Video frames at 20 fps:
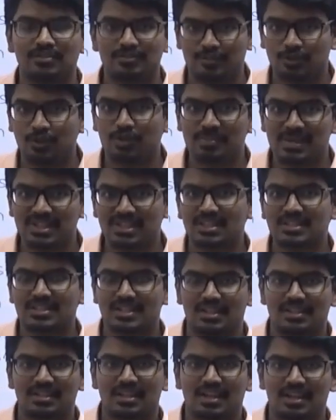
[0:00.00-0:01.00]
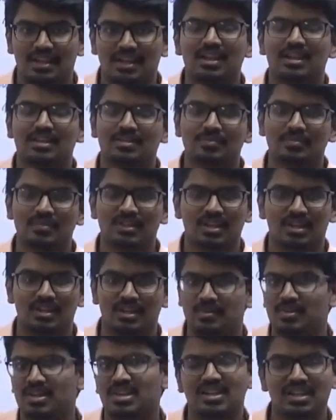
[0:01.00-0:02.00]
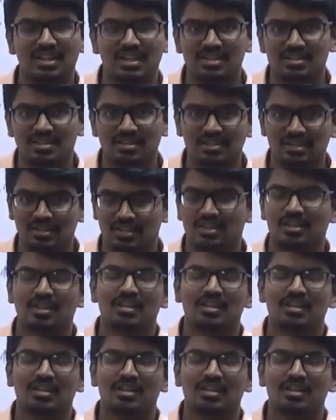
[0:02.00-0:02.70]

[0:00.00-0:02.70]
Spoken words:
four methods are there, right? Double integration,